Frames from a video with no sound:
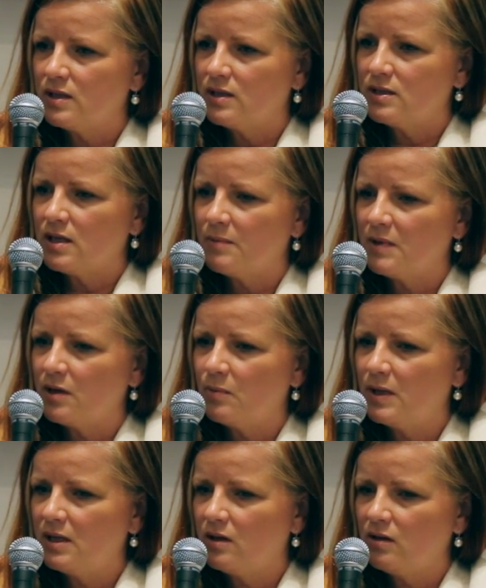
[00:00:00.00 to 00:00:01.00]
in the time that I've
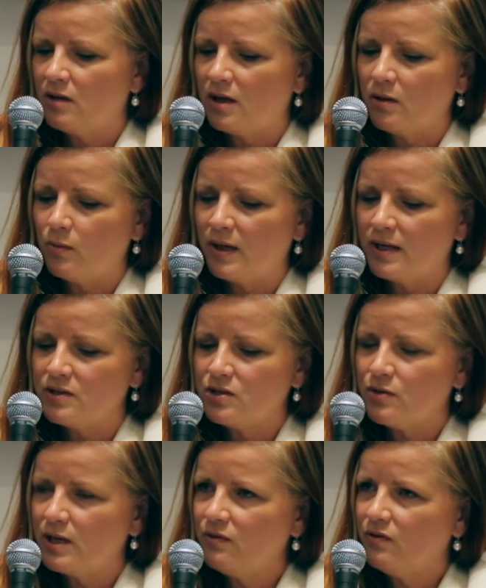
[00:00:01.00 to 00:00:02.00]
been at United Way is
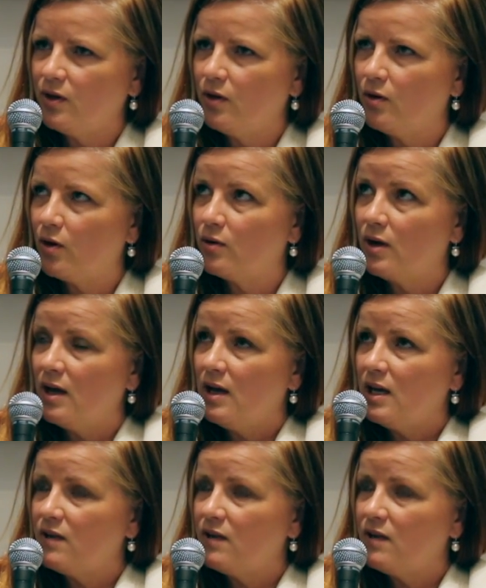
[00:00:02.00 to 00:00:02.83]
trying to figure out